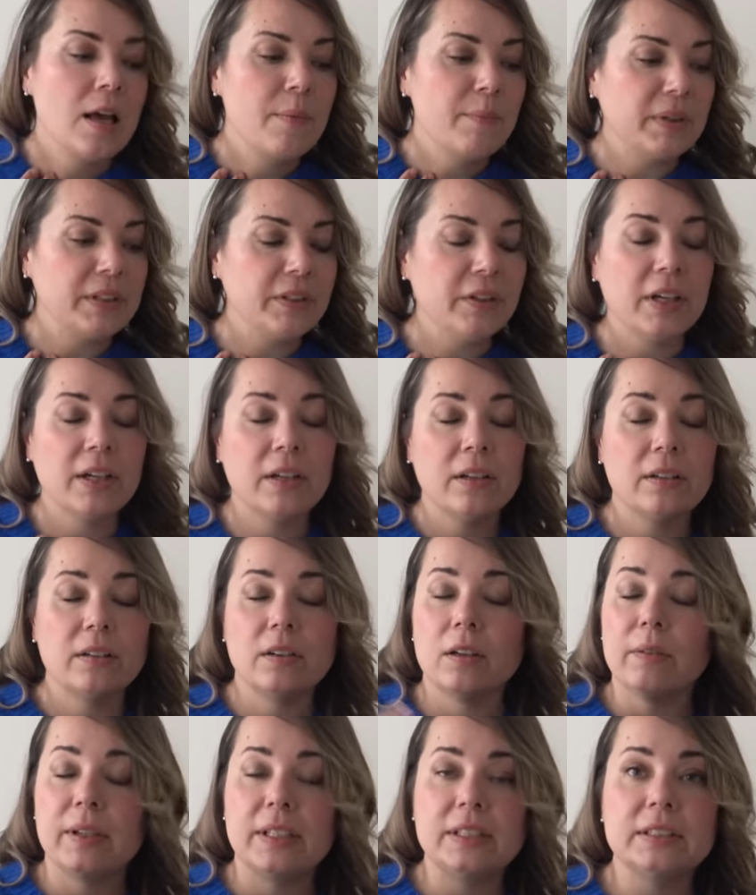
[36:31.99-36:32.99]
But you can
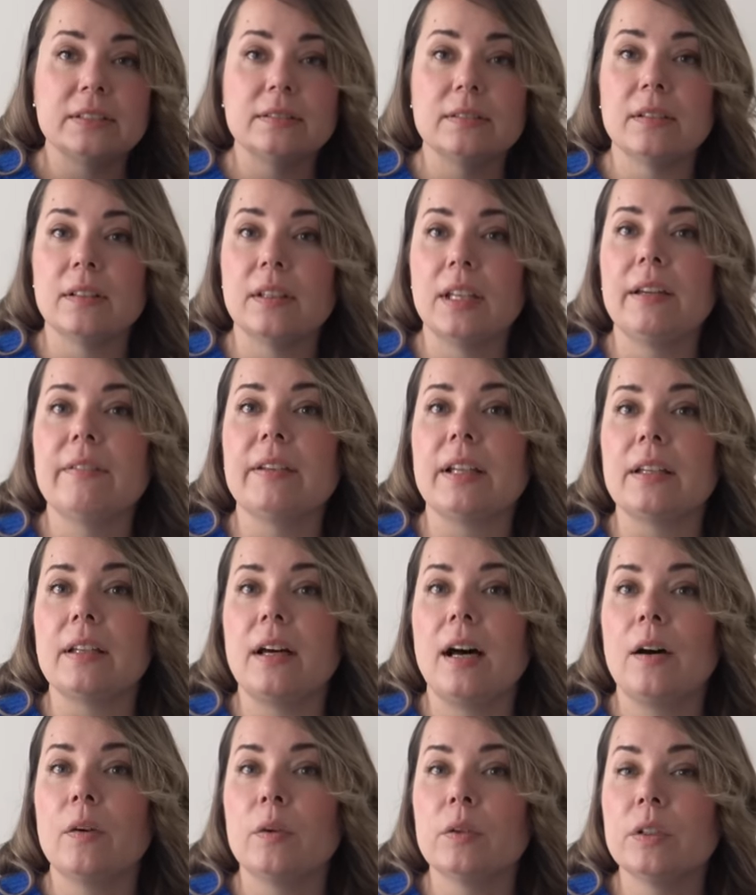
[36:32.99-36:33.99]
always leave that
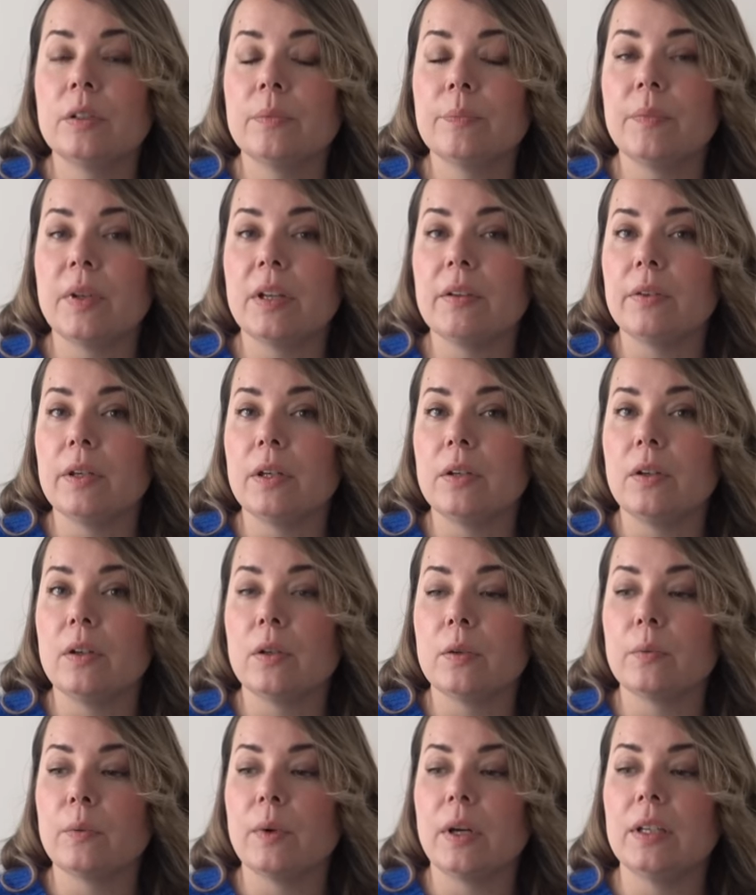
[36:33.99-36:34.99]
out if you
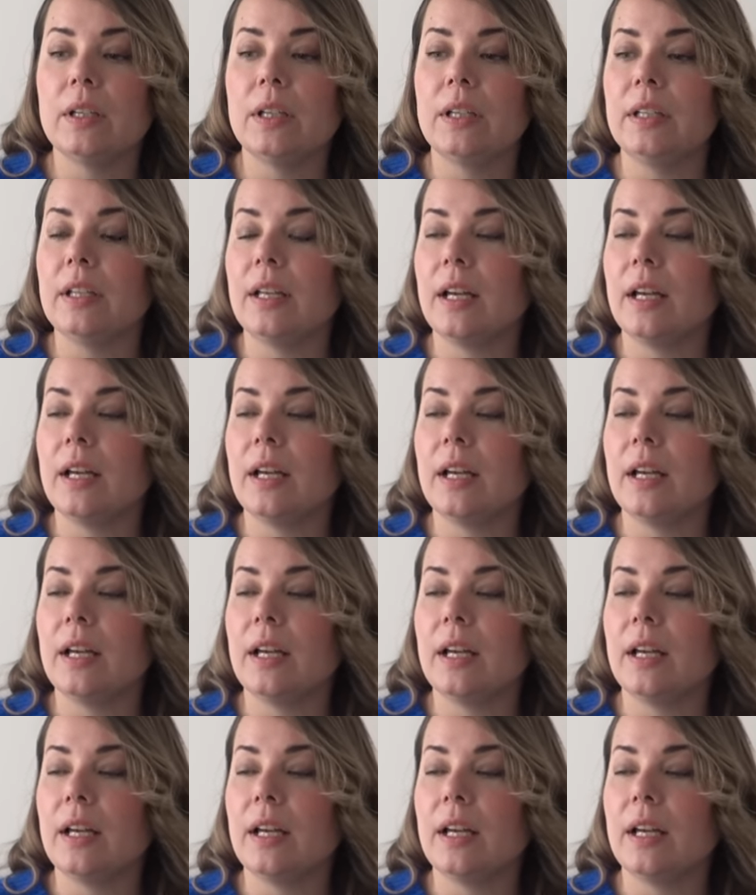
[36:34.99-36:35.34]
don't want it.